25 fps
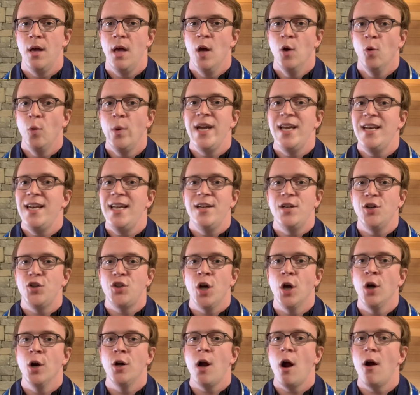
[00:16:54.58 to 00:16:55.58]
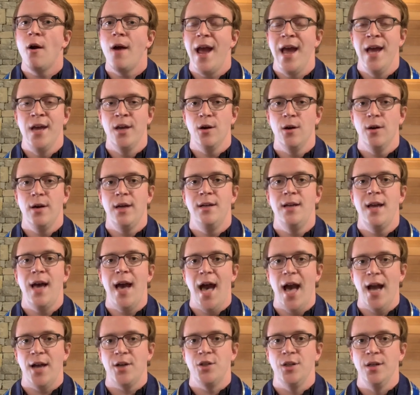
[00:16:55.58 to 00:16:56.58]
We need to turn our anger into
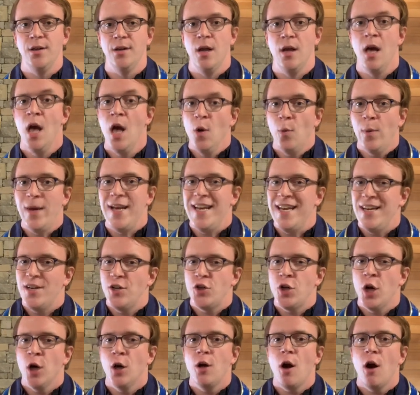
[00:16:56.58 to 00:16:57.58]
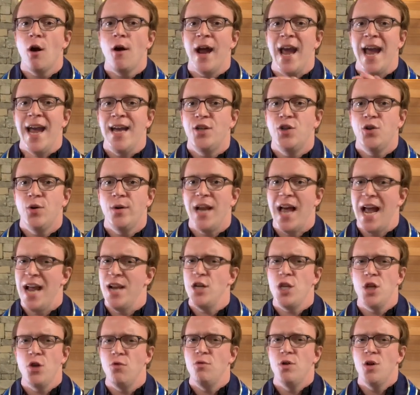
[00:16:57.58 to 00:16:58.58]
action. We need to turn our hatred,
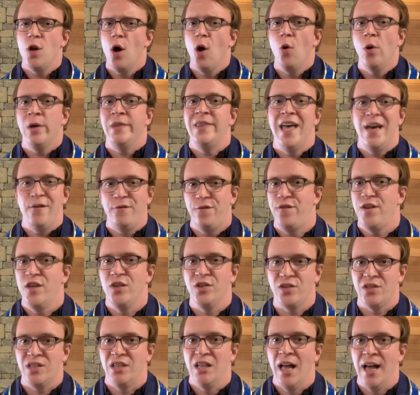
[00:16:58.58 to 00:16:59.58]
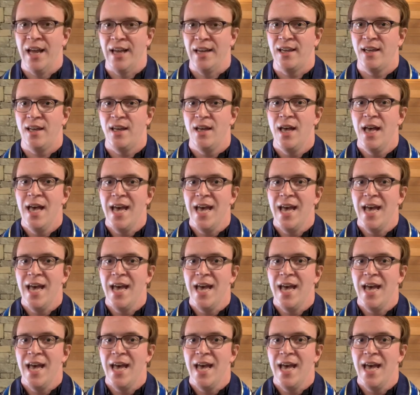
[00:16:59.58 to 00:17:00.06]
and you know what that feels like.